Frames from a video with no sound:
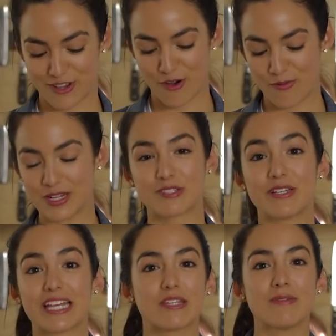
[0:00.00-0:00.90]
So once
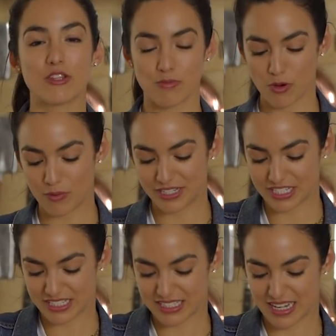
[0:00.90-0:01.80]
we get them in the bowl,
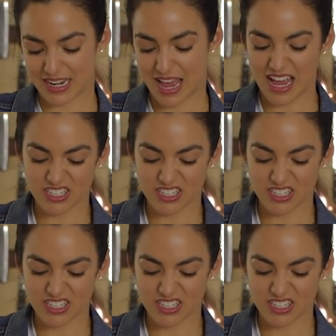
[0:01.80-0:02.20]
I